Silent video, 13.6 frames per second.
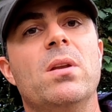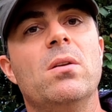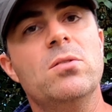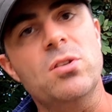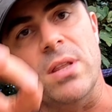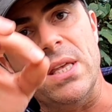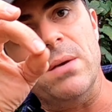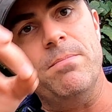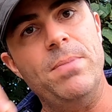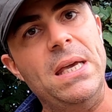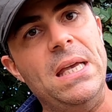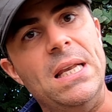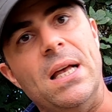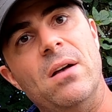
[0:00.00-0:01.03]
but also they can
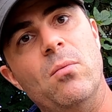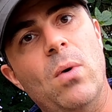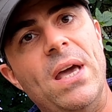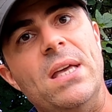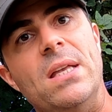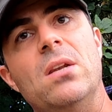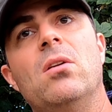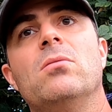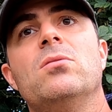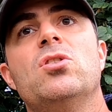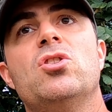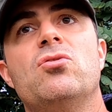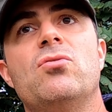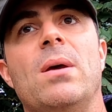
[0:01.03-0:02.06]
peel it away in long
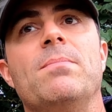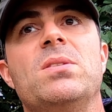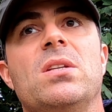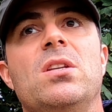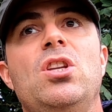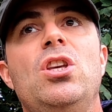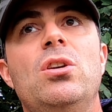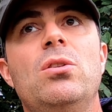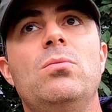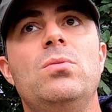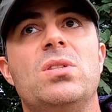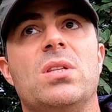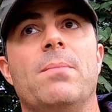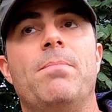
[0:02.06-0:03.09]
strips and
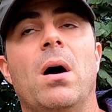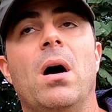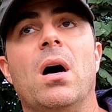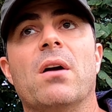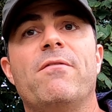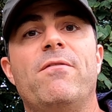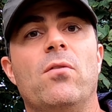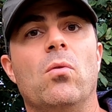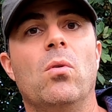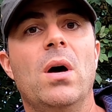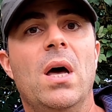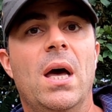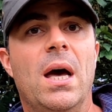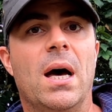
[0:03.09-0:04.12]
use the bark
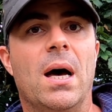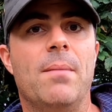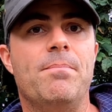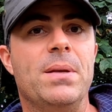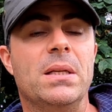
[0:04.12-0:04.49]
for um,